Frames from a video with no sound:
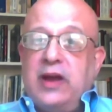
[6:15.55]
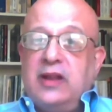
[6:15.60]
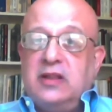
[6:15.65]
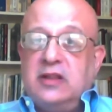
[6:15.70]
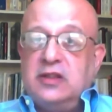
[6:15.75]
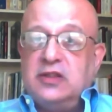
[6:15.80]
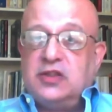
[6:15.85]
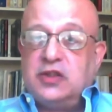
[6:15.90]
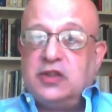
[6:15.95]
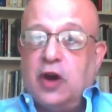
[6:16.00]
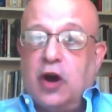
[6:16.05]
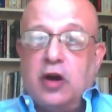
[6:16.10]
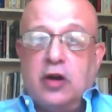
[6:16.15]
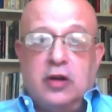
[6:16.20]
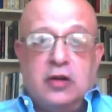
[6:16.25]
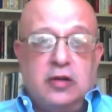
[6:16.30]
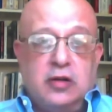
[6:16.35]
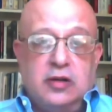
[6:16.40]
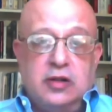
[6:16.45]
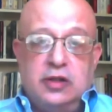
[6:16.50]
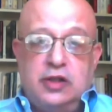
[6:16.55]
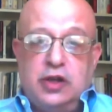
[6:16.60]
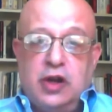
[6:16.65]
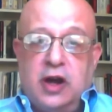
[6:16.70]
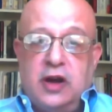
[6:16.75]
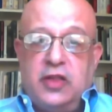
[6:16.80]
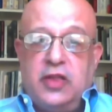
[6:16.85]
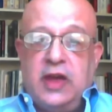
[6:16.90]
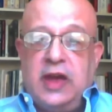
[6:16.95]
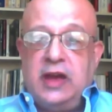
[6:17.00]
this article, and John,
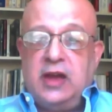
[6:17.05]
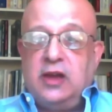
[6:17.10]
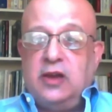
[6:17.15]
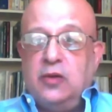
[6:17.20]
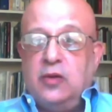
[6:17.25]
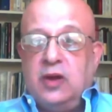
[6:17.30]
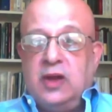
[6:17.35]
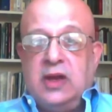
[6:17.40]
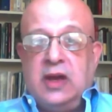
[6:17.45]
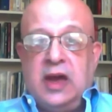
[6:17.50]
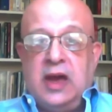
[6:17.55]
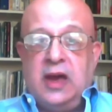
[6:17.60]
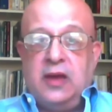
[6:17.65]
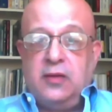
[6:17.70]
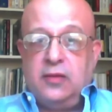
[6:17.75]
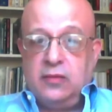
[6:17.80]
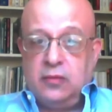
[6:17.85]
thank you again.